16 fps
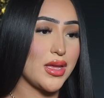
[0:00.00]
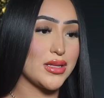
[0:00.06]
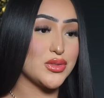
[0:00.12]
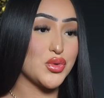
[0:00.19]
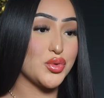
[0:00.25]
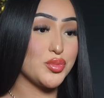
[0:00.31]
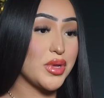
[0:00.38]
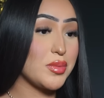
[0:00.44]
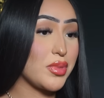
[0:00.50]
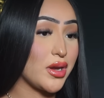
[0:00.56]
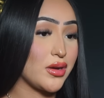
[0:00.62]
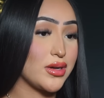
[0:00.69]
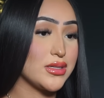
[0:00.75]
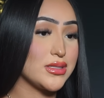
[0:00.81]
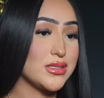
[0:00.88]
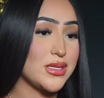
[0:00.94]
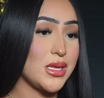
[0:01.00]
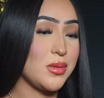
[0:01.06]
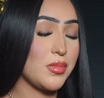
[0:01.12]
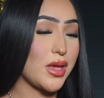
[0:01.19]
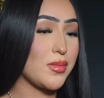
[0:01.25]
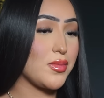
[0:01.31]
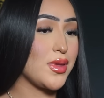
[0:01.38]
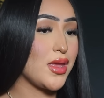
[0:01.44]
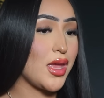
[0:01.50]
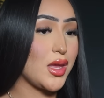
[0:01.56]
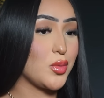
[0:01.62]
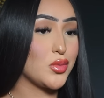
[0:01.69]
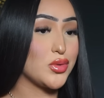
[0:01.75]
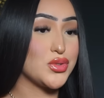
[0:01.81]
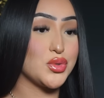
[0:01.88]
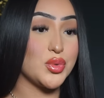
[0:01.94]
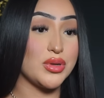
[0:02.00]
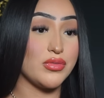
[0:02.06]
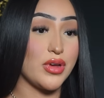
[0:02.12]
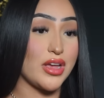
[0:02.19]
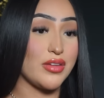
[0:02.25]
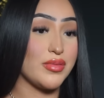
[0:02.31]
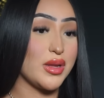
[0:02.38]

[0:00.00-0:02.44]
and told my parents he might be able to revive